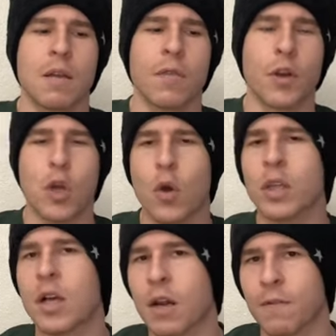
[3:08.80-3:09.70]
They're going
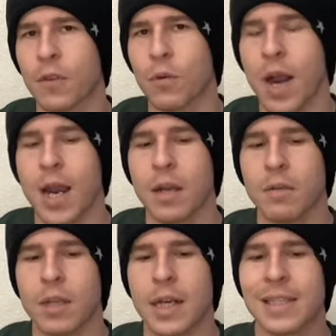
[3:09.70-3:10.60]
along for the ride.
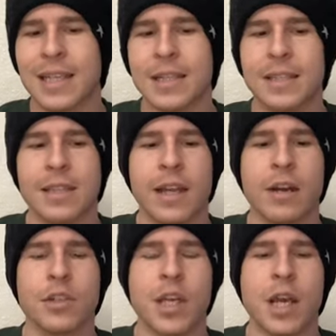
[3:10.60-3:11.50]
In a sense, it's an
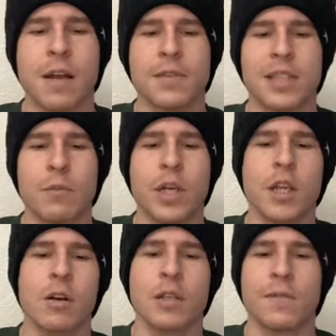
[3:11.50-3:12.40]
energy of someone
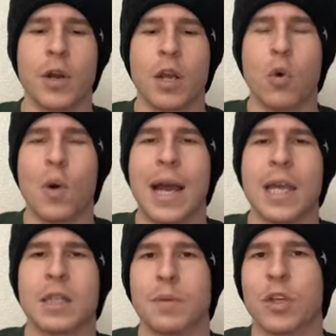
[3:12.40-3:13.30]
here is very
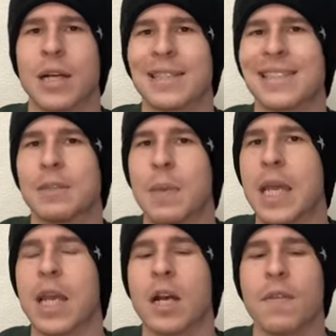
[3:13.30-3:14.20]
quiet, but they're not
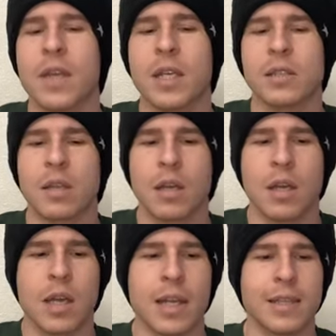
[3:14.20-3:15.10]
speaking on this.
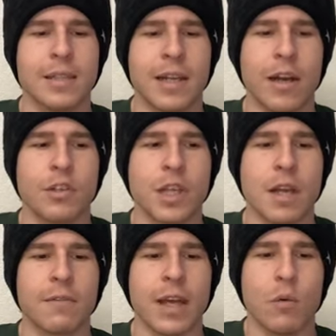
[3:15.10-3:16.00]
It's an energy
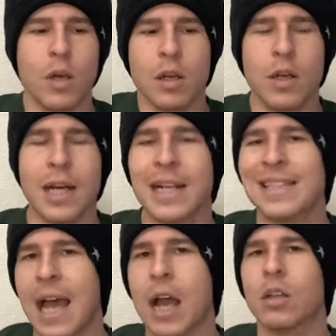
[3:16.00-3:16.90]
of like, well, I'll kind of
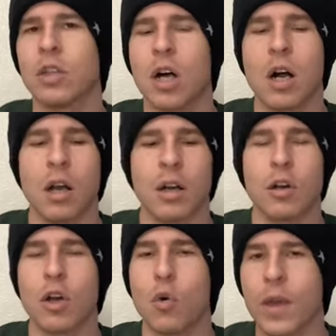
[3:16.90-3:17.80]
tag along and
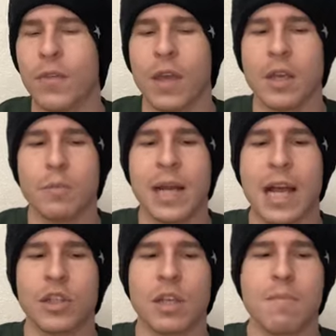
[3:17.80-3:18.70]
I'll go with it, but
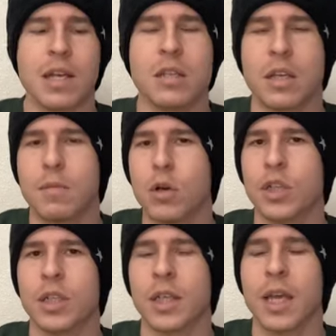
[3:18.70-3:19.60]
actually mentally and
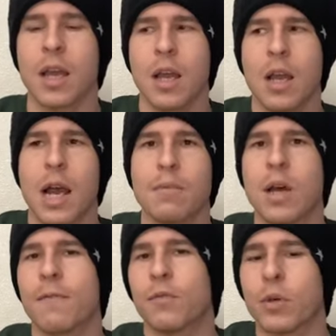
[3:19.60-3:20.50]
emotionally, I'm
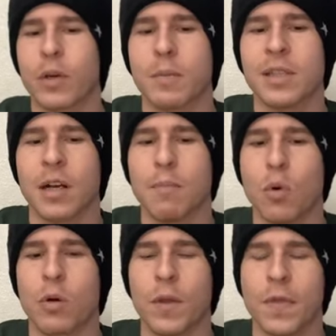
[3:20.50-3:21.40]
not fully 100% on
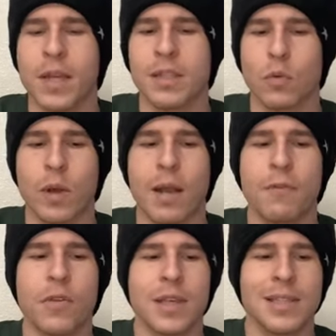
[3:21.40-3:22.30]
board with this. And
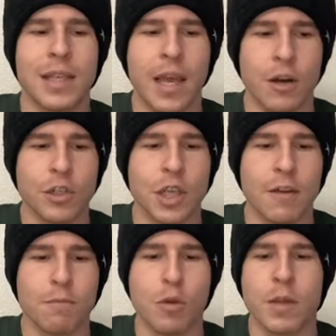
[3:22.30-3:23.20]
whatever this energy
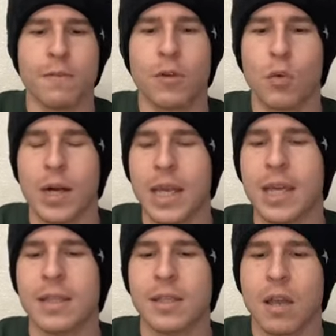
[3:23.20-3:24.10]
of movement forward
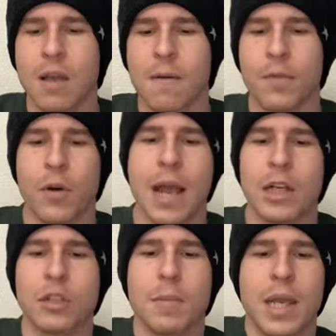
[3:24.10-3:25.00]
is, they're
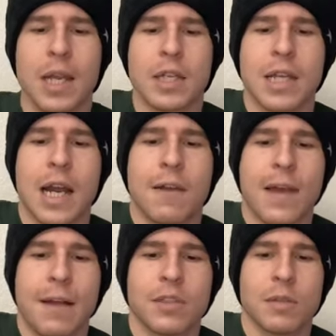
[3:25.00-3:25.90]
actually beginning to kind of
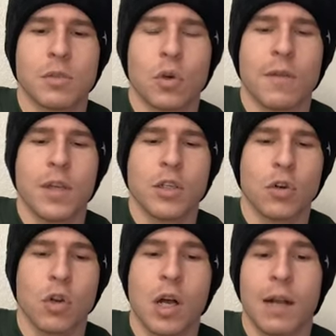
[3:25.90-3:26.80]
have some sort of
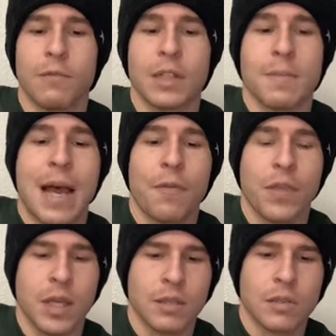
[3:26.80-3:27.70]
internal conflict
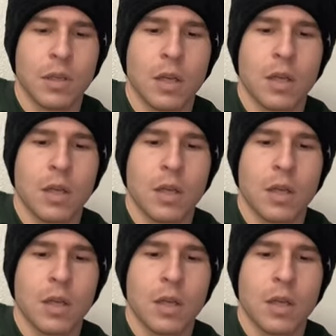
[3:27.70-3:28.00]
about this.